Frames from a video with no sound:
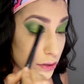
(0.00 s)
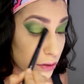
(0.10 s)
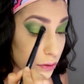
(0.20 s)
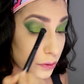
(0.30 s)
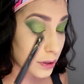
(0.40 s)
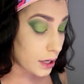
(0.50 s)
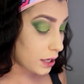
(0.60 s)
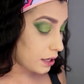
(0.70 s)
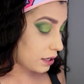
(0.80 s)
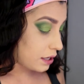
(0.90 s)
to do
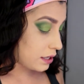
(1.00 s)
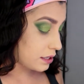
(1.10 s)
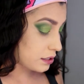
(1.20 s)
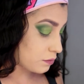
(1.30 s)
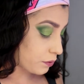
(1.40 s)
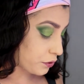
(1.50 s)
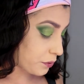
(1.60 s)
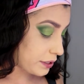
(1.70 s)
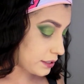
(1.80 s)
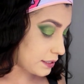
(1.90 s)
is we're
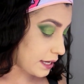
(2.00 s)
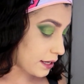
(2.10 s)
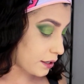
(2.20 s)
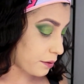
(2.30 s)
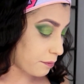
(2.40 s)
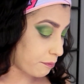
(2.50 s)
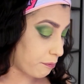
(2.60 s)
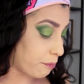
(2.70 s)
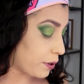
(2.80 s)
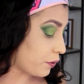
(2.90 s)
going to take
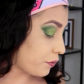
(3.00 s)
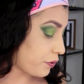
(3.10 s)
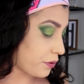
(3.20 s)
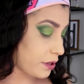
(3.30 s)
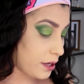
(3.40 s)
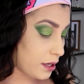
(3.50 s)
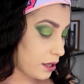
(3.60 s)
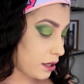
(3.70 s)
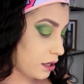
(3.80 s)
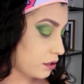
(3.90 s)
both
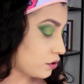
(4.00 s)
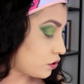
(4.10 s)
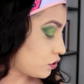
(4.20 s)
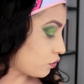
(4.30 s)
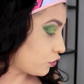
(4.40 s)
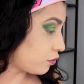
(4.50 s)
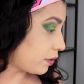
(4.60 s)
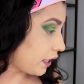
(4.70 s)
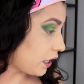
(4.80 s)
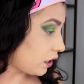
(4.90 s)
Social
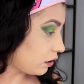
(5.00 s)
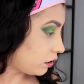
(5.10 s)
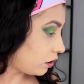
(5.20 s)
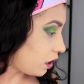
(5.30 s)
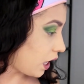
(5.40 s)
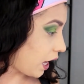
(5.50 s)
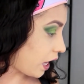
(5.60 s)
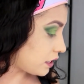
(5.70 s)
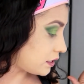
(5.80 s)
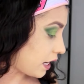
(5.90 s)
Blade
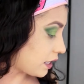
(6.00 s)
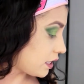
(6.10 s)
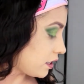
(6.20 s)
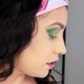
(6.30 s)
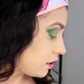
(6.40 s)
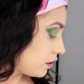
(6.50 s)
and Daddy